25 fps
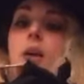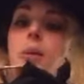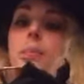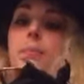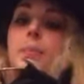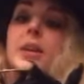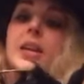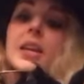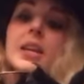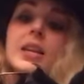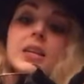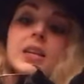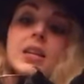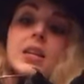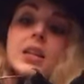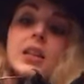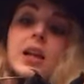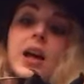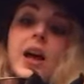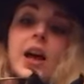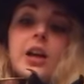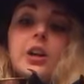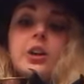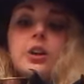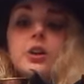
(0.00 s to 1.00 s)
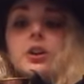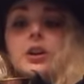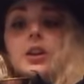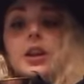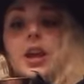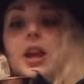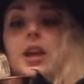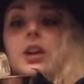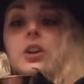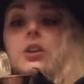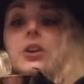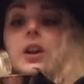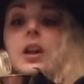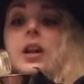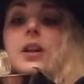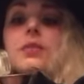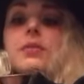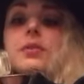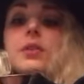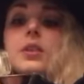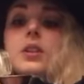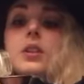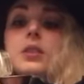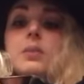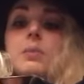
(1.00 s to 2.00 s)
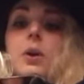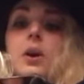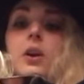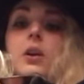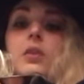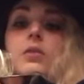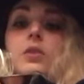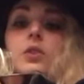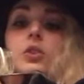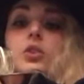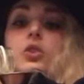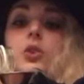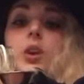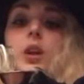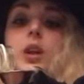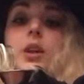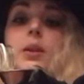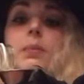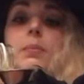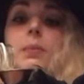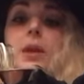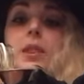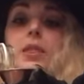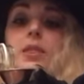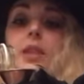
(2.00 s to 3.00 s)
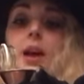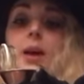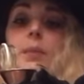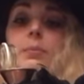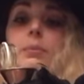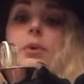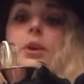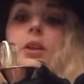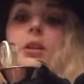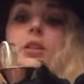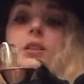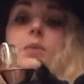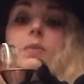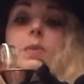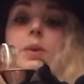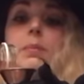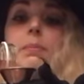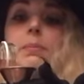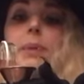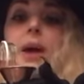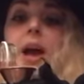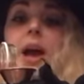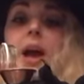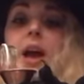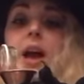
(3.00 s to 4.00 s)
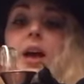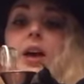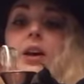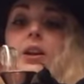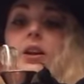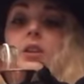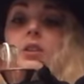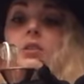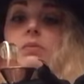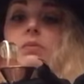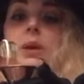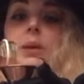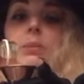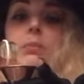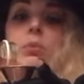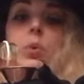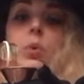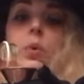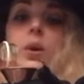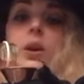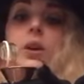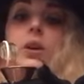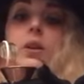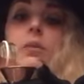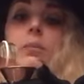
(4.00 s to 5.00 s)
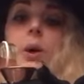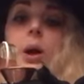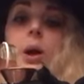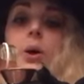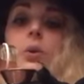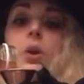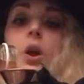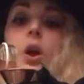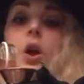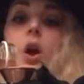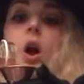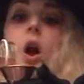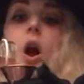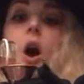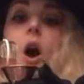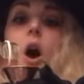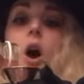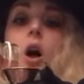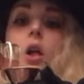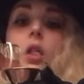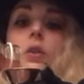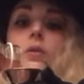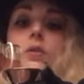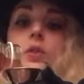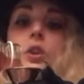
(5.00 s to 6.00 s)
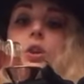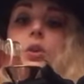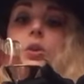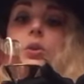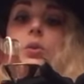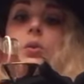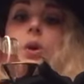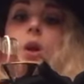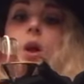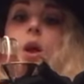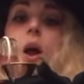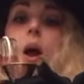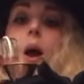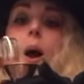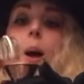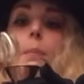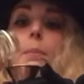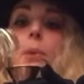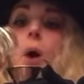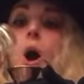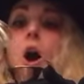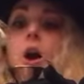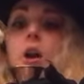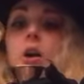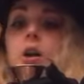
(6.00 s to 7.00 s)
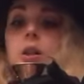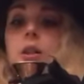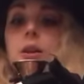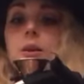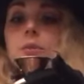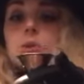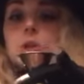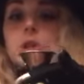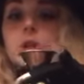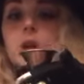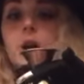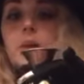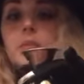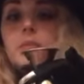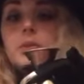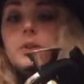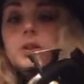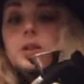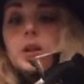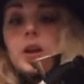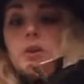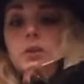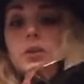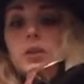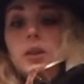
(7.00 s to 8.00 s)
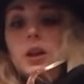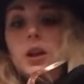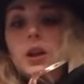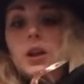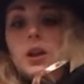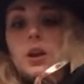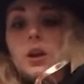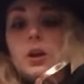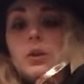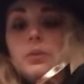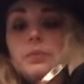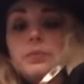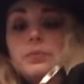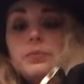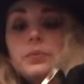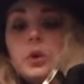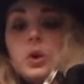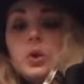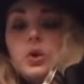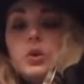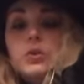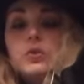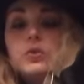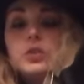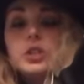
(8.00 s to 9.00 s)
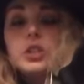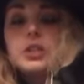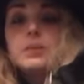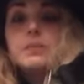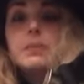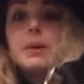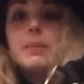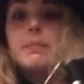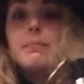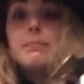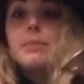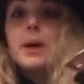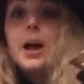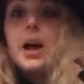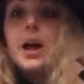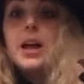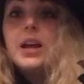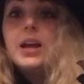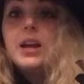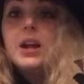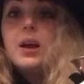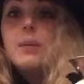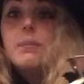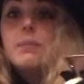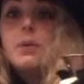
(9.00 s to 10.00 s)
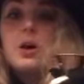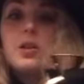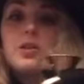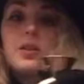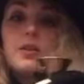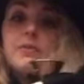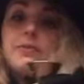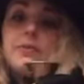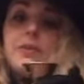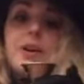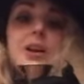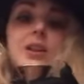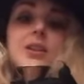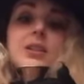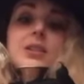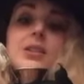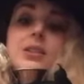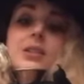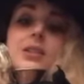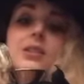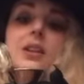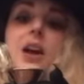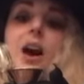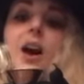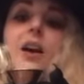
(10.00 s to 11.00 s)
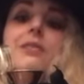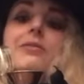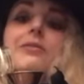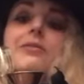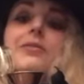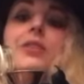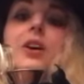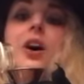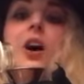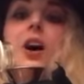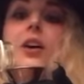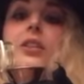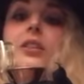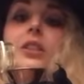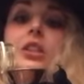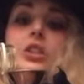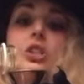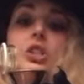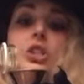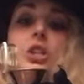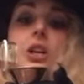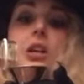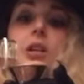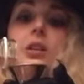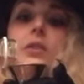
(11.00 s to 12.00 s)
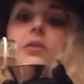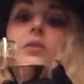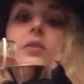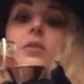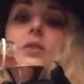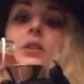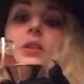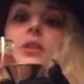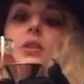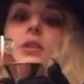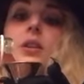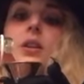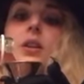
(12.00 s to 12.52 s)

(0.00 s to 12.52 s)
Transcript: Pedialyte or Gatorade for this part of the drink, but that brings me back to my point about all of you apocalypse shoppers out there who've just been buying up all the fun stuff on the shelves